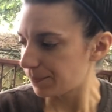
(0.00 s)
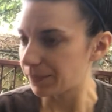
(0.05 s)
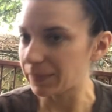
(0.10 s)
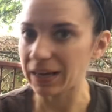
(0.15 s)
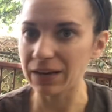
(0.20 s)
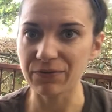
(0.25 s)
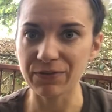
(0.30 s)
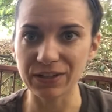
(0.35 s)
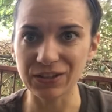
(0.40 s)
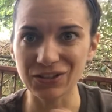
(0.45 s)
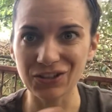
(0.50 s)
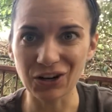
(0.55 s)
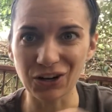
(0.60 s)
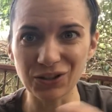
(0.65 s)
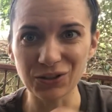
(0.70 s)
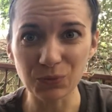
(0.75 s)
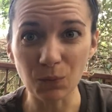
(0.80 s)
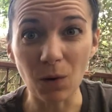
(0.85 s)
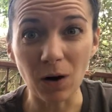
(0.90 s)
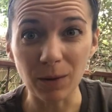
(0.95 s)
If it
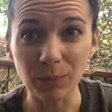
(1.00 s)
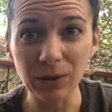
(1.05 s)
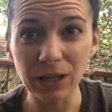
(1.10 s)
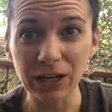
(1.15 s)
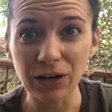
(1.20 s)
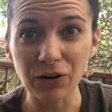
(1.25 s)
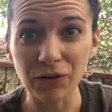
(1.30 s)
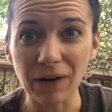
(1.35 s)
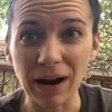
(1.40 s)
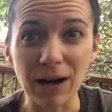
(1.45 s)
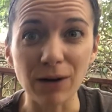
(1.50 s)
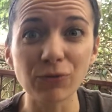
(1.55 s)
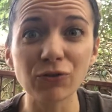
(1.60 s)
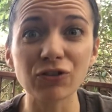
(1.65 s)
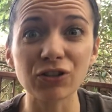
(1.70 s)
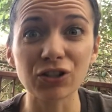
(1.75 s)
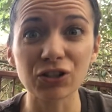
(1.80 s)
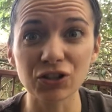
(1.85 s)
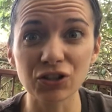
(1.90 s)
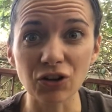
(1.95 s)
starts wobbling around,
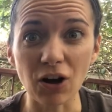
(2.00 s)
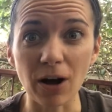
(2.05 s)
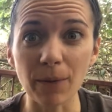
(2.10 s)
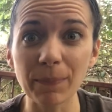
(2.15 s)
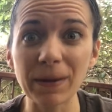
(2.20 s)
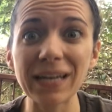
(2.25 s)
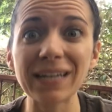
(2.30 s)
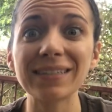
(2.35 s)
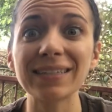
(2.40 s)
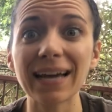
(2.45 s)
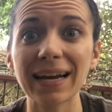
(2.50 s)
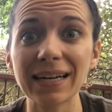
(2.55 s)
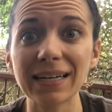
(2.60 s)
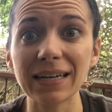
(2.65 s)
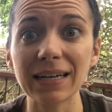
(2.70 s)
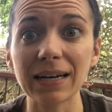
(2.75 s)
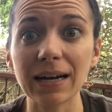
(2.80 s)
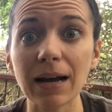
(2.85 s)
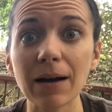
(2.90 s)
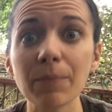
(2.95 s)
just stop it, tighten
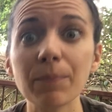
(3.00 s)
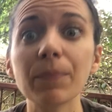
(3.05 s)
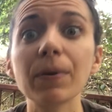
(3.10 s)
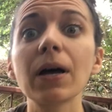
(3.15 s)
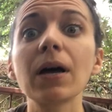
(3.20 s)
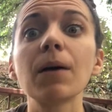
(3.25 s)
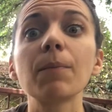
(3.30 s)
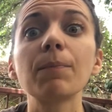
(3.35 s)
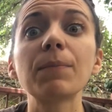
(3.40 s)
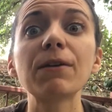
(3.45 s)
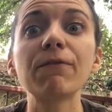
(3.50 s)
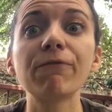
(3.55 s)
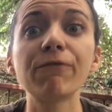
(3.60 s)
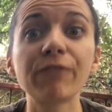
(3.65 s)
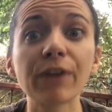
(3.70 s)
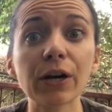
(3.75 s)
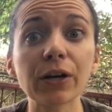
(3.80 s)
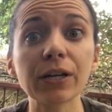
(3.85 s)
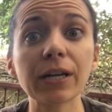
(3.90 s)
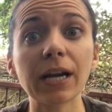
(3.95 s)
it up. Be
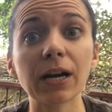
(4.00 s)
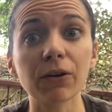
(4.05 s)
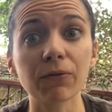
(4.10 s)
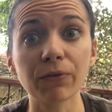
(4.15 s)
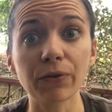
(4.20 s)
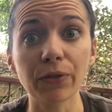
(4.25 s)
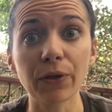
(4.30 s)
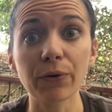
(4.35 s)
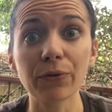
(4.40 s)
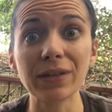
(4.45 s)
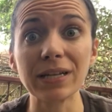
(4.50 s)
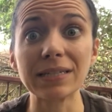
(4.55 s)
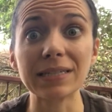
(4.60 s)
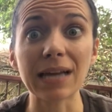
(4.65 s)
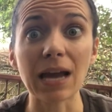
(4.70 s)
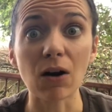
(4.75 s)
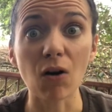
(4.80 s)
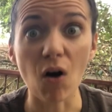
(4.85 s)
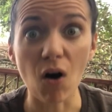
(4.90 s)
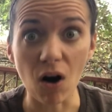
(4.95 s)
very careful though, these
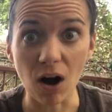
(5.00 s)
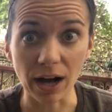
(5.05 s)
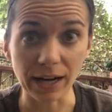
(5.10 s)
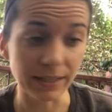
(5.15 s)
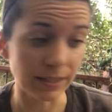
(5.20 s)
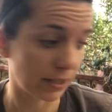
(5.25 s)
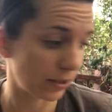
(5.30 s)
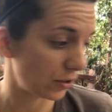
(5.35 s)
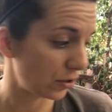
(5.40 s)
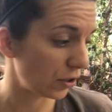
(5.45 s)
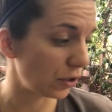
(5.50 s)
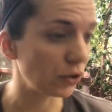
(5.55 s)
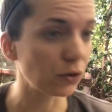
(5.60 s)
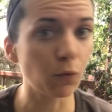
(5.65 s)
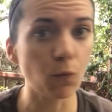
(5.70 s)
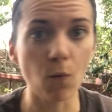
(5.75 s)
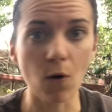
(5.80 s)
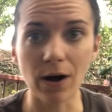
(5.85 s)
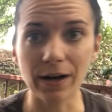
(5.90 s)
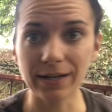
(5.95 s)
get hot, so you'll
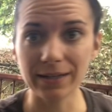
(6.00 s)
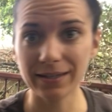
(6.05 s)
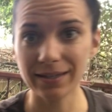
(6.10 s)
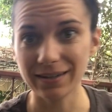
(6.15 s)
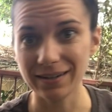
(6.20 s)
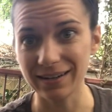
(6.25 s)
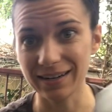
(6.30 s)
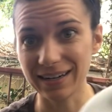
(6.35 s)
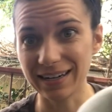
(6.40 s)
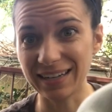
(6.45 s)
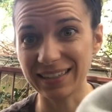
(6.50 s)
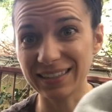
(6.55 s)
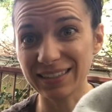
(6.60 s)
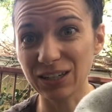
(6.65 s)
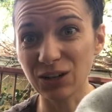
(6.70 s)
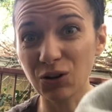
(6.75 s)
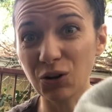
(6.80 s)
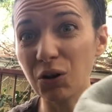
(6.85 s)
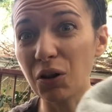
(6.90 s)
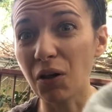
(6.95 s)
want a nice
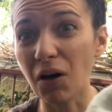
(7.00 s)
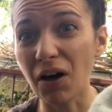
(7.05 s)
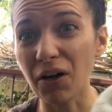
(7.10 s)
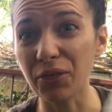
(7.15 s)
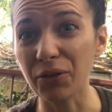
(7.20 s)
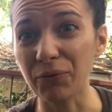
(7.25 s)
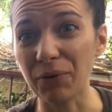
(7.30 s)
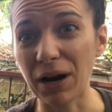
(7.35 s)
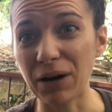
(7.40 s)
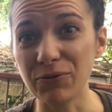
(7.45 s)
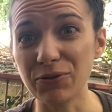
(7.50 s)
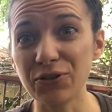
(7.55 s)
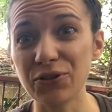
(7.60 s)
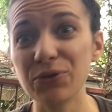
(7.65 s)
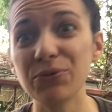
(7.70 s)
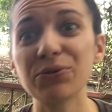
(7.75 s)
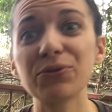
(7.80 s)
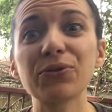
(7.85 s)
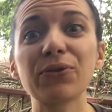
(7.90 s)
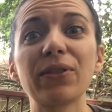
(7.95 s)
little cloth around
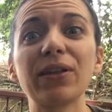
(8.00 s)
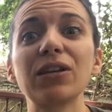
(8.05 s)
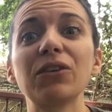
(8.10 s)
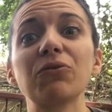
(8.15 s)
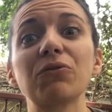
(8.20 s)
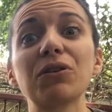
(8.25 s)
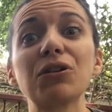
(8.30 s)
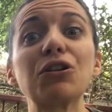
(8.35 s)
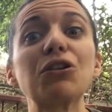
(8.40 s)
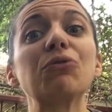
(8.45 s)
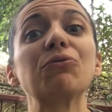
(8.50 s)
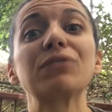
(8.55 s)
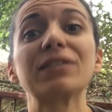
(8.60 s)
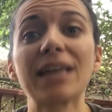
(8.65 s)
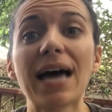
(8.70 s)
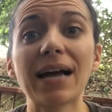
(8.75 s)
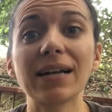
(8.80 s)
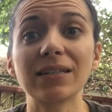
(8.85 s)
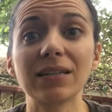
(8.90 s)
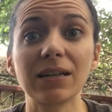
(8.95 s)
you so that you can use
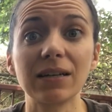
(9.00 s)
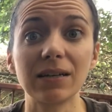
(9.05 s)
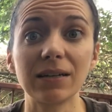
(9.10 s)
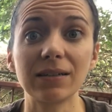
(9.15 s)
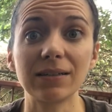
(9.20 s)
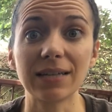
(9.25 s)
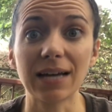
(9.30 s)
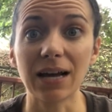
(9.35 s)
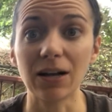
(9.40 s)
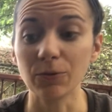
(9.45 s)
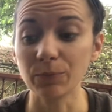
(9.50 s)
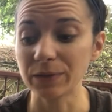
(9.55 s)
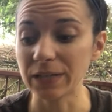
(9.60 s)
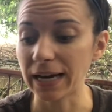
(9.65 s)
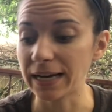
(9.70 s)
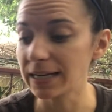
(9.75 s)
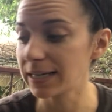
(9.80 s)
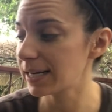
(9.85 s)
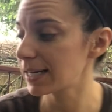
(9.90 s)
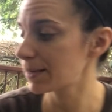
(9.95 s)
that to help
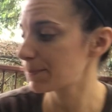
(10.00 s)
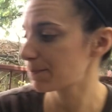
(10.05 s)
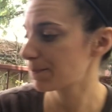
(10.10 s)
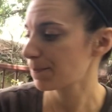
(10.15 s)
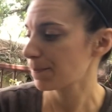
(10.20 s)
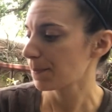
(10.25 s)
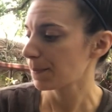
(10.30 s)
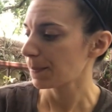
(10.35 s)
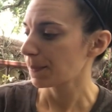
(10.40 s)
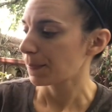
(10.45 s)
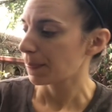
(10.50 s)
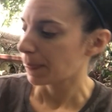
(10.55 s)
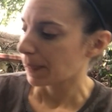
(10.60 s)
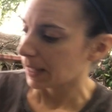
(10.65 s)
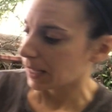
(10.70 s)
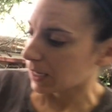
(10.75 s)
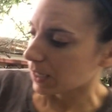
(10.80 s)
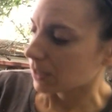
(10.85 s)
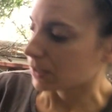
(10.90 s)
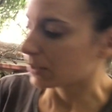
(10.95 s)
tighten it.
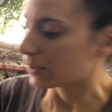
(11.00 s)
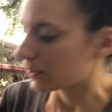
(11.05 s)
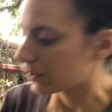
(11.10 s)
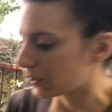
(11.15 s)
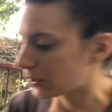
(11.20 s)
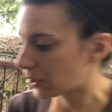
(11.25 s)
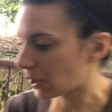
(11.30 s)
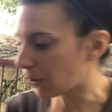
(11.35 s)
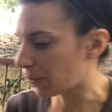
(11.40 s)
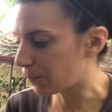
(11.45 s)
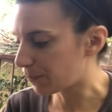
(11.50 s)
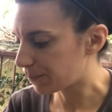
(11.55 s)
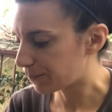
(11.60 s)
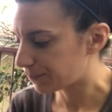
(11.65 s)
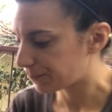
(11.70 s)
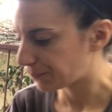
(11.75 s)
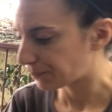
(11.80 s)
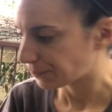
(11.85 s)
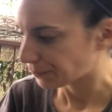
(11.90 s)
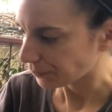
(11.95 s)
So
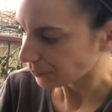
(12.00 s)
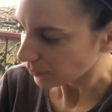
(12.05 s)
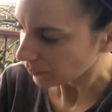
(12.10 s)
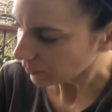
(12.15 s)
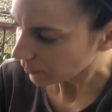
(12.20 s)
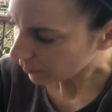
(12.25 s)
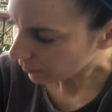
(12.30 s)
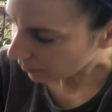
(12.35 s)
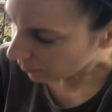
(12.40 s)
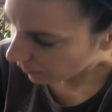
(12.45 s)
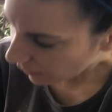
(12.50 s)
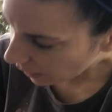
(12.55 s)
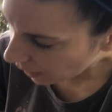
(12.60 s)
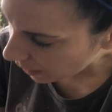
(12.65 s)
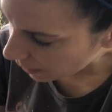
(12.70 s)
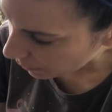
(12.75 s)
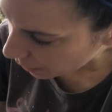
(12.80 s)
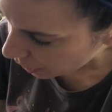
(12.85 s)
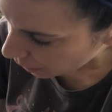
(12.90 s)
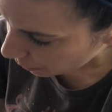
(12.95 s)

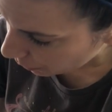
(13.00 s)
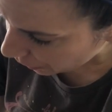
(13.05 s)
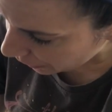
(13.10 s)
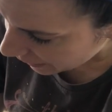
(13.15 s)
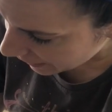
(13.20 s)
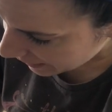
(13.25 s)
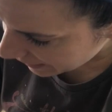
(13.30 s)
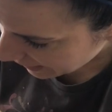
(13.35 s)
I'm going to put this